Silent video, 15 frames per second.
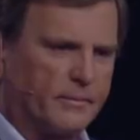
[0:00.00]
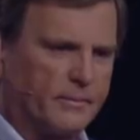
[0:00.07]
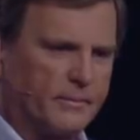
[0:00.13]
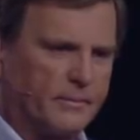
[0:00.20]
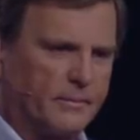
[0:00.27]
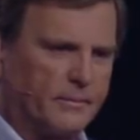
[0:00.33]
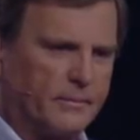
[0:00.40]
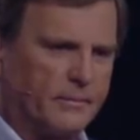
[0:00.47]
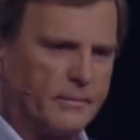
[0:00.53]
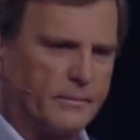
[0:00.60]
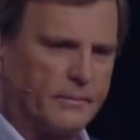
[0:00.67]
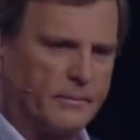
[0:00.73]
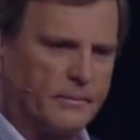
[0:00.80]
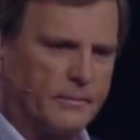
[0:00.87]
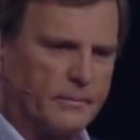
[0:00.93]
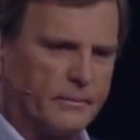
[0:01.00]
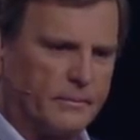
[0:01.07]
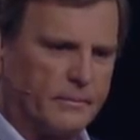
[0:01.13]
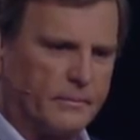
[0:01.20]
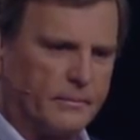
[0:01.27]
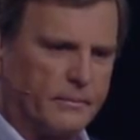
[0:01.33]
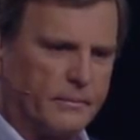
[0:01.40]

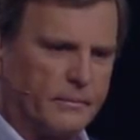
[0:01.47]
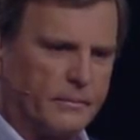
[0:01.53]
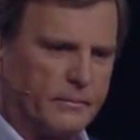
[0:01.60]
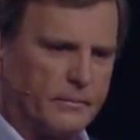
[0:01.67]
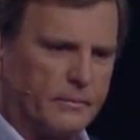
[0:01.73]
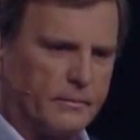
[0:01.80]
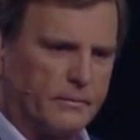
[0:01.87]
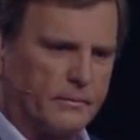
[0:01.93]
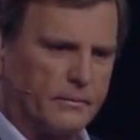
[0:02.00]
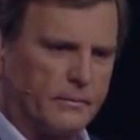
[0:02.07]
(silence)